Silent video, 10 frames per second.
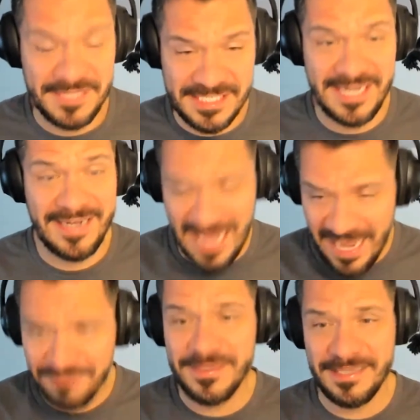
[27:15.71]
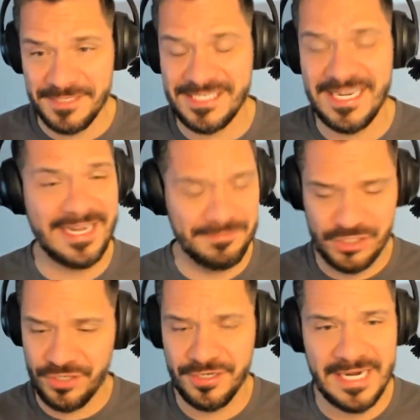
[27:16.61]
that mistake. I have made that mistake, and I'm
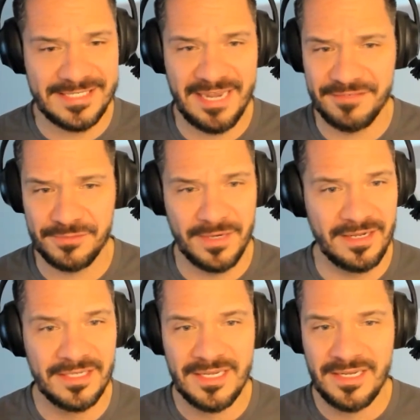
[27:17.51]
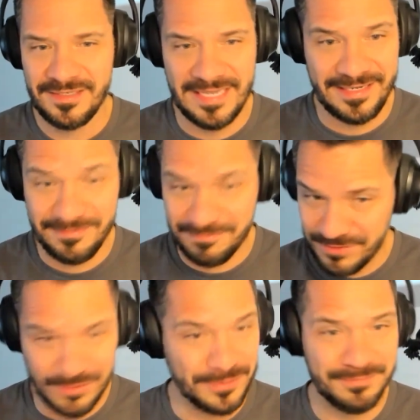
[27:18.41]
sure you guys have as well. Like
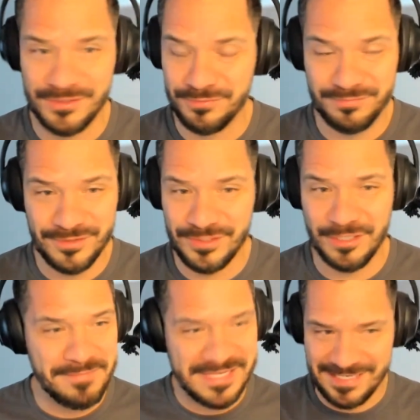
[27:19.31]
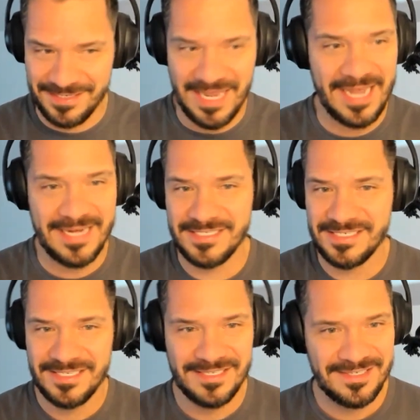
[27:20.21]
they're
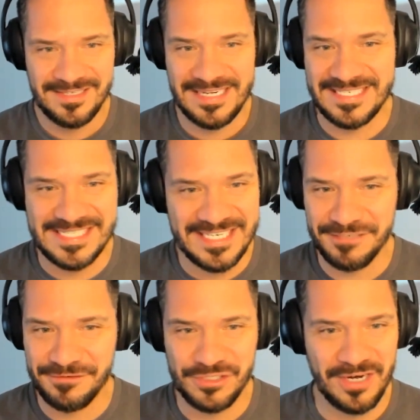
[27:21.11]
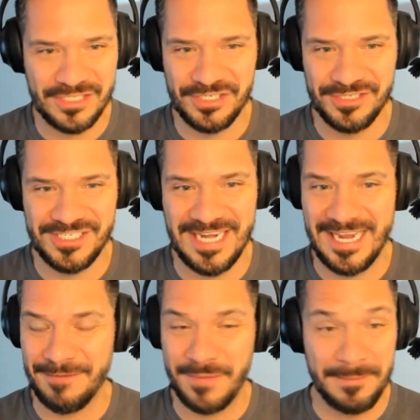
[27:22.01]
misaligned incentive structures,
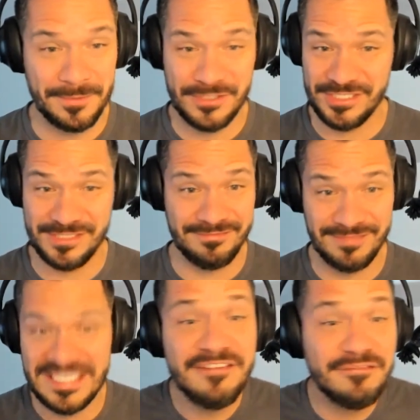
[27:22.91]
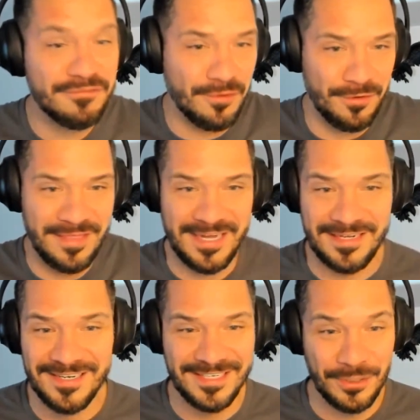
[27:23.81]
and people just leave, or they
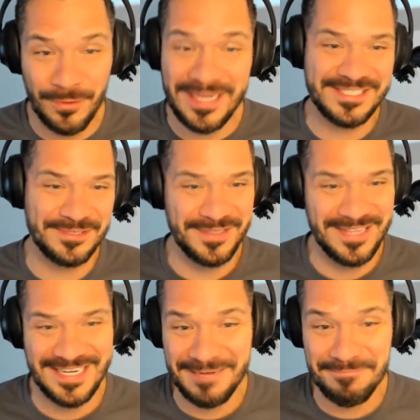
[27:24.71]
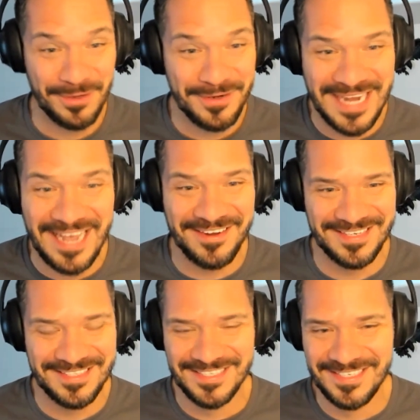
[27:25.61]
quit, or they get burned out,
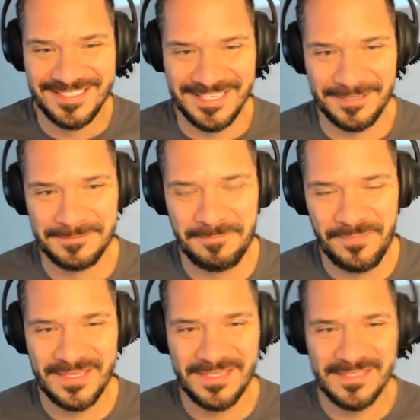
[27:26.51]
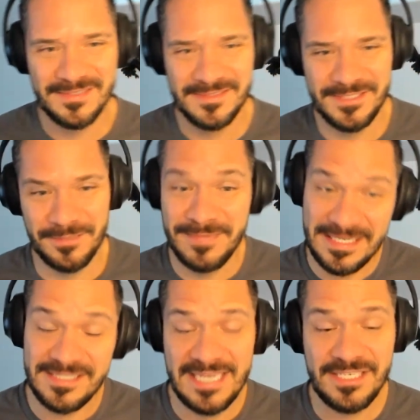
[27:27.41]
and you know. So
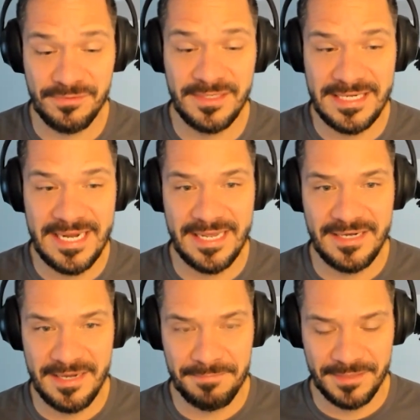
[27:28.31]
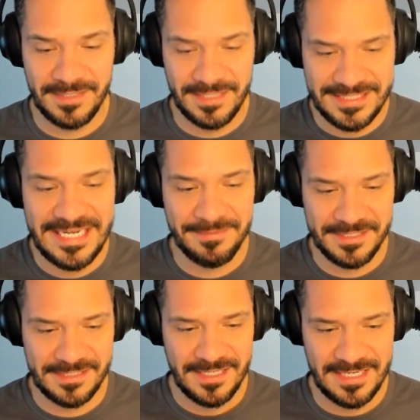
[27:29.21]
that's really it in building a team
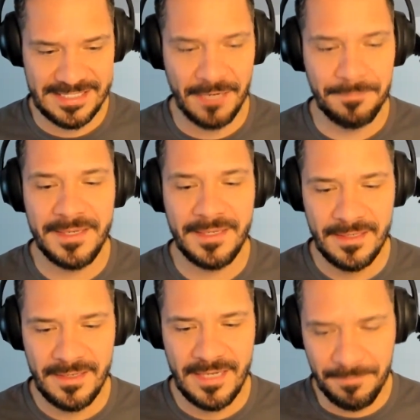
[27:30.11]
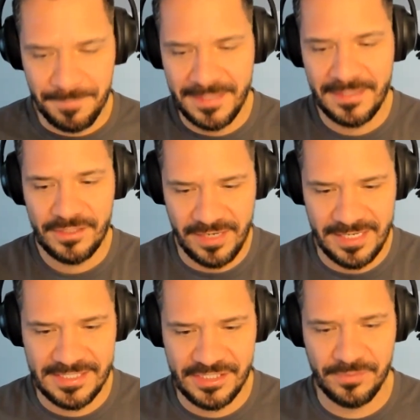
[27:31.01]
is helping
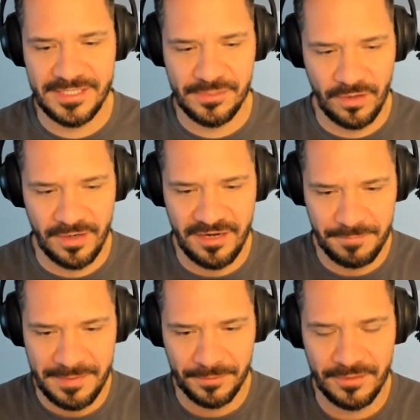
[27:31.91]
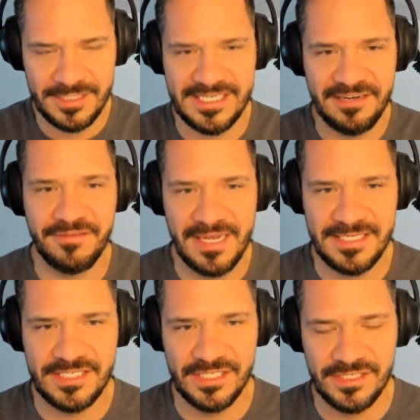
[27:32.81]
create a situation where enough people are
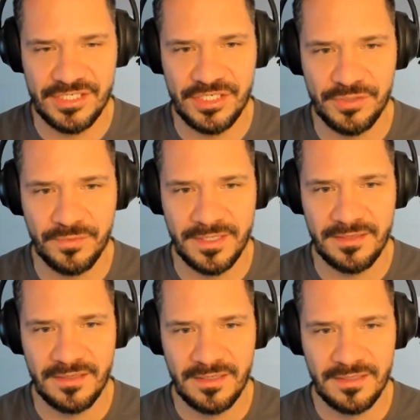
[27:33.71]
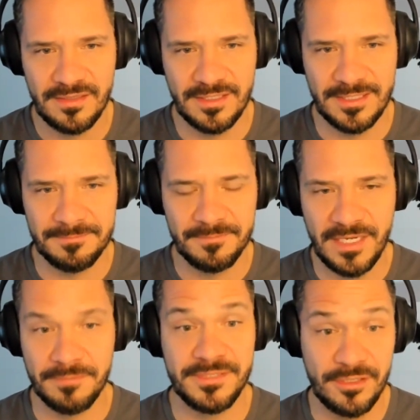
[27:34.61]
incentivized to do what
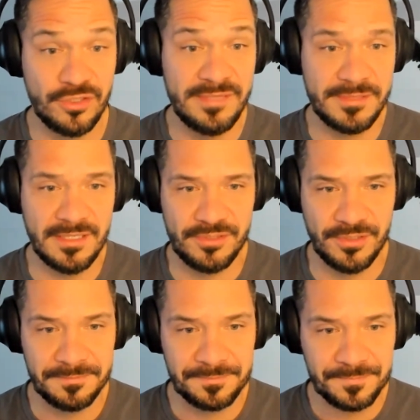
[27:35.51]
helps their dreams come true.